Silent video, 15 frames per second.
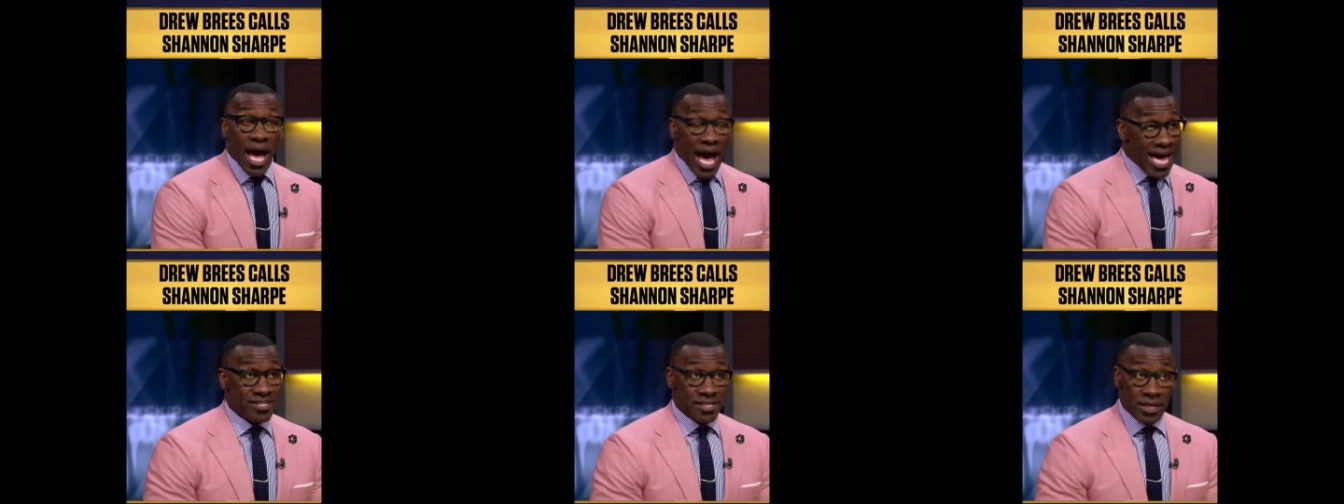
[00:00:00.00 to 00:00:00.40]

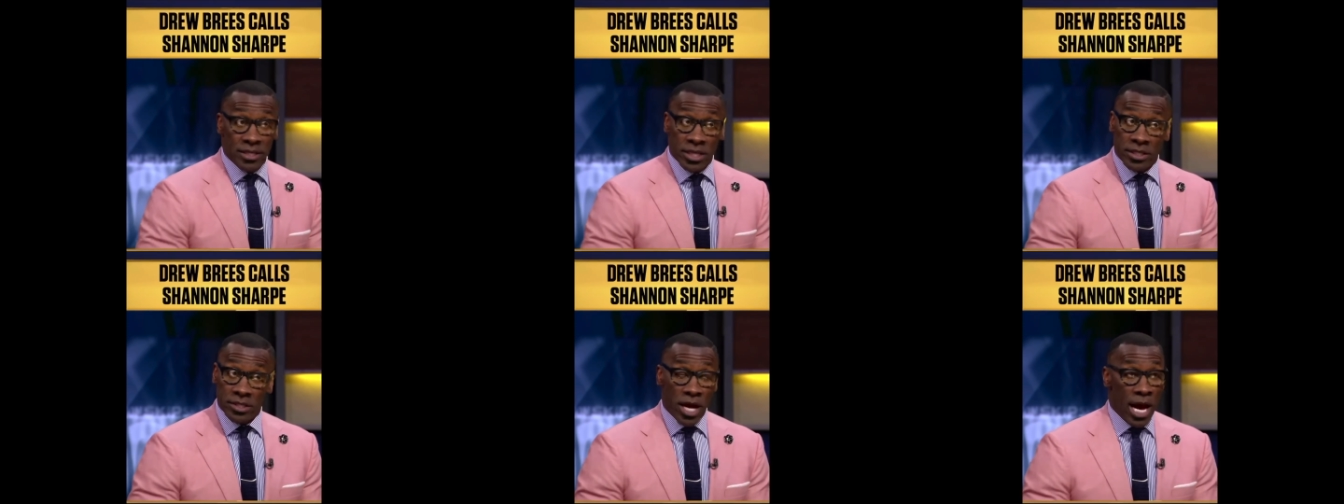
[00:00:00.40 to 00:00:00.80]
I
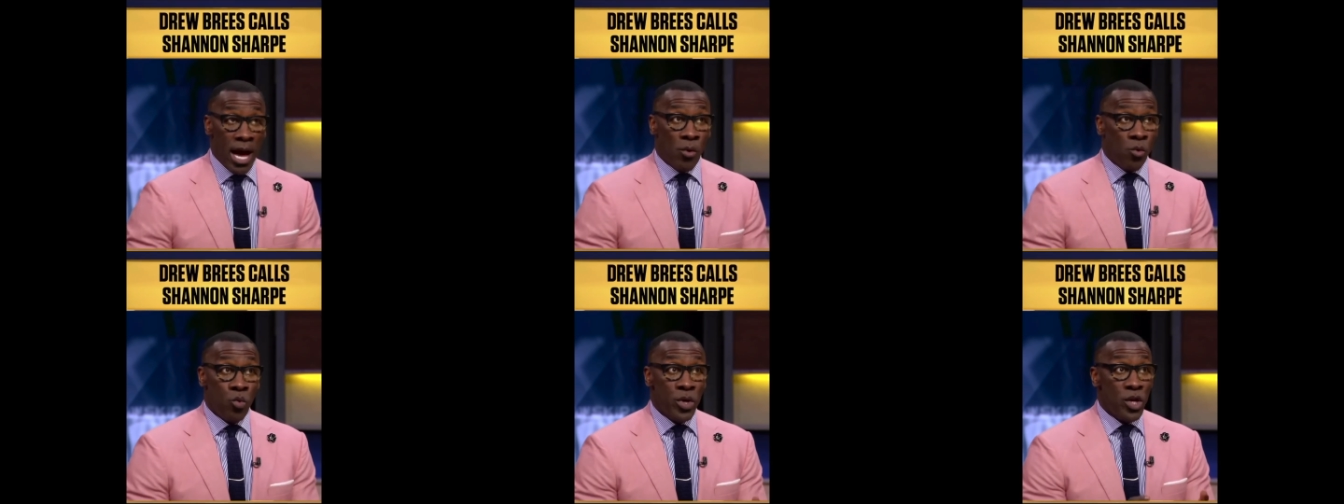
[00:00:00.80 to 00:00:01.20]
said,
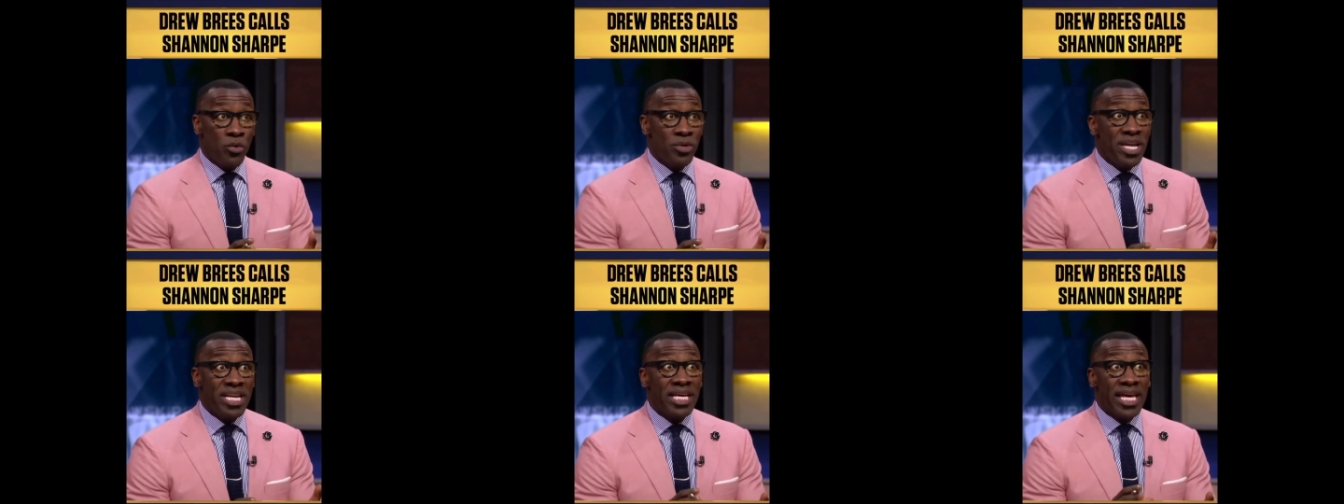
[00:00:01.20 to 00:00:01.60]
we
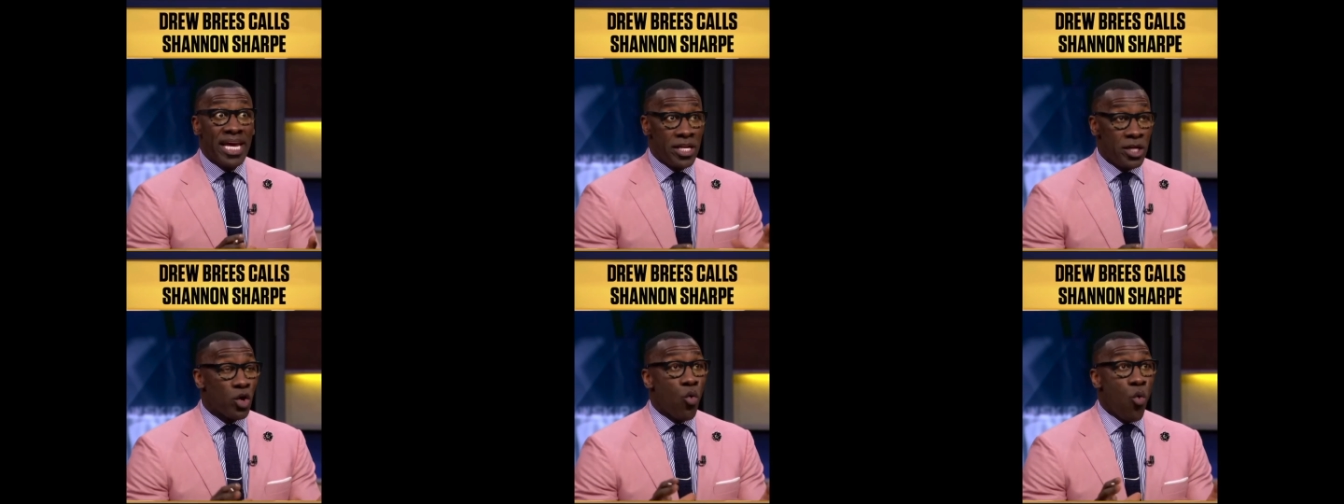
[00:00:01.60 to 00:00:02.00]
don't need to
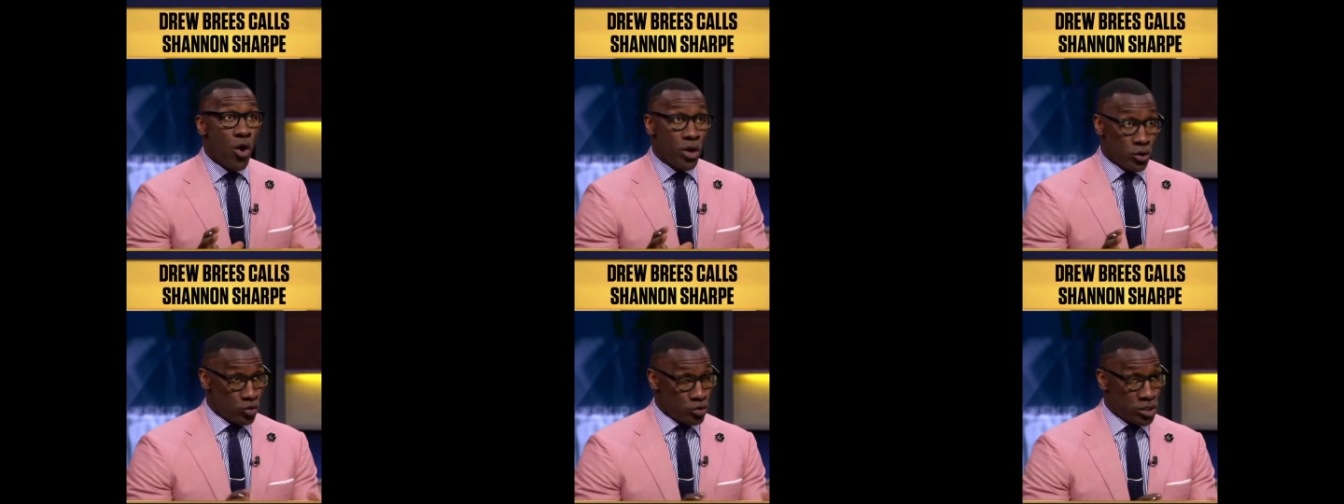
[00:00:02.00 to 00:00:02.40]
get
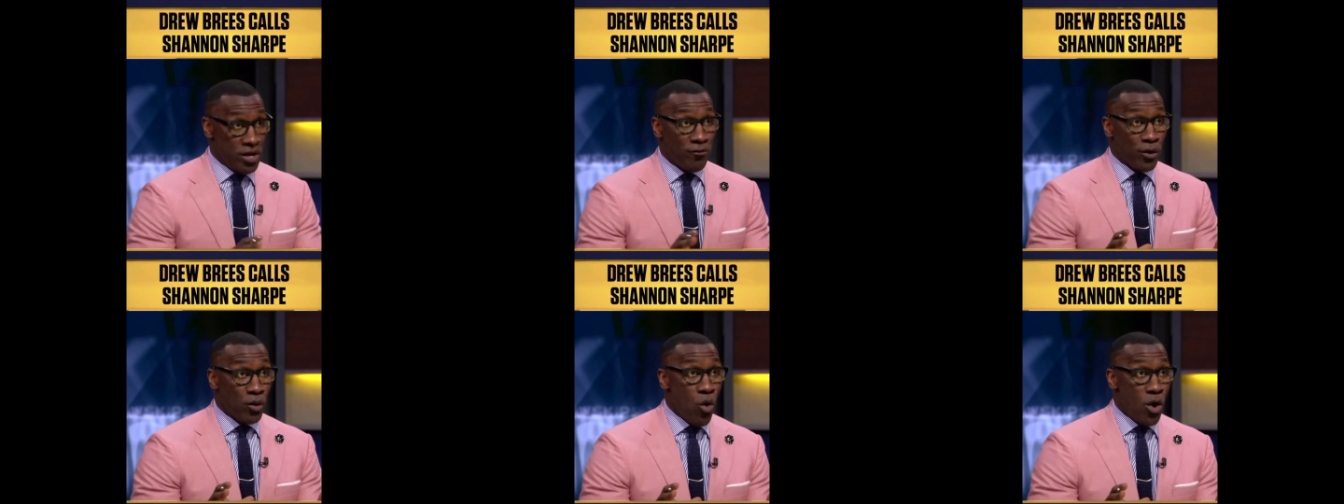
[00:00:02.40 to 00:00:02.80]
into
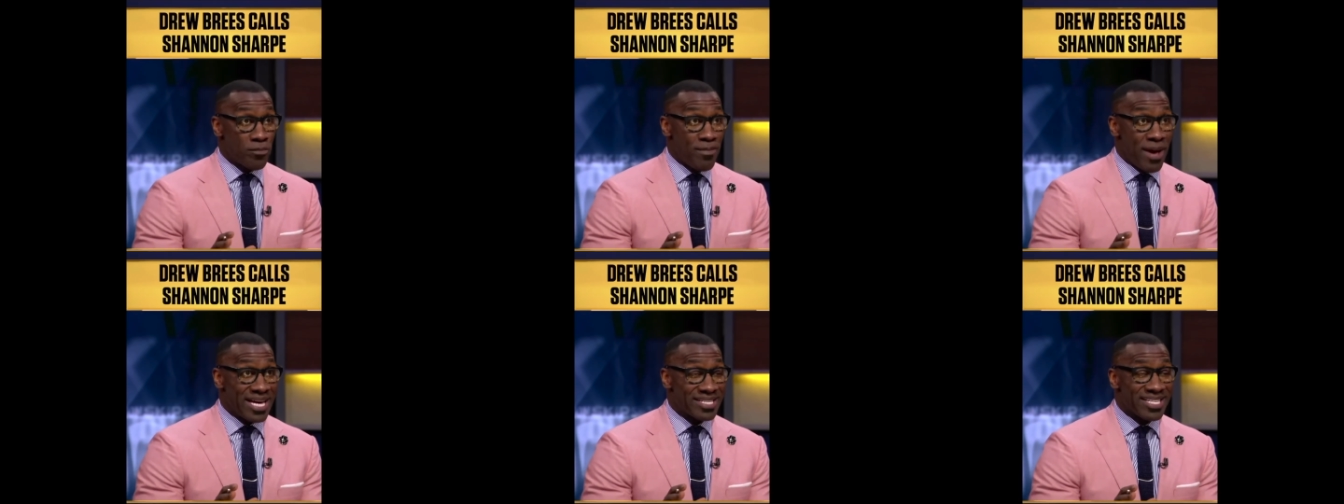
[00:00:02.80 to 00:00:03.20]
different
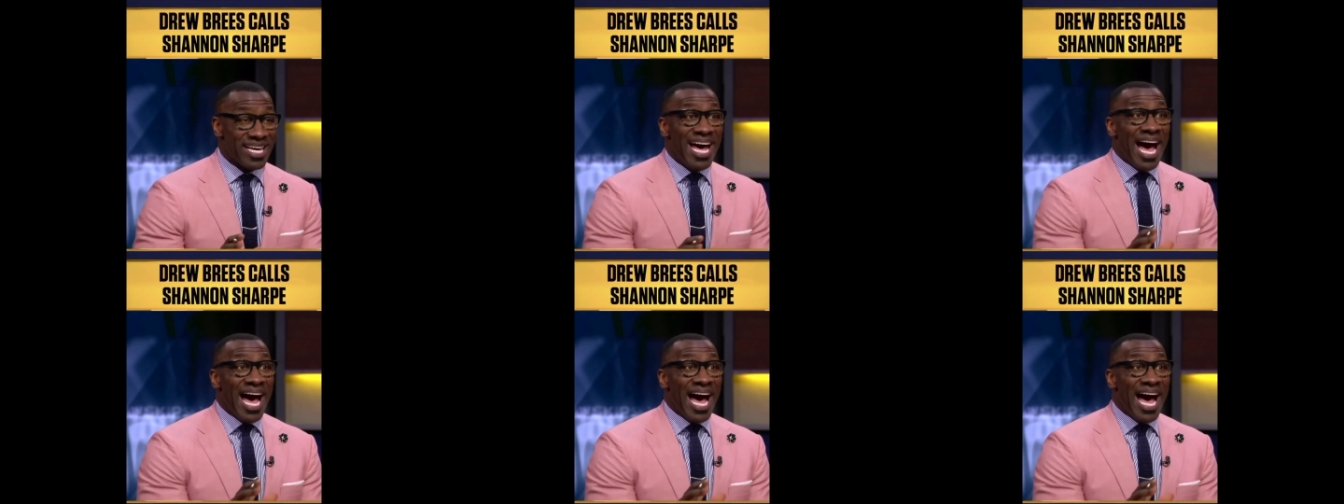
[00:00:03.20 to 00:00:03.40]
quarterback.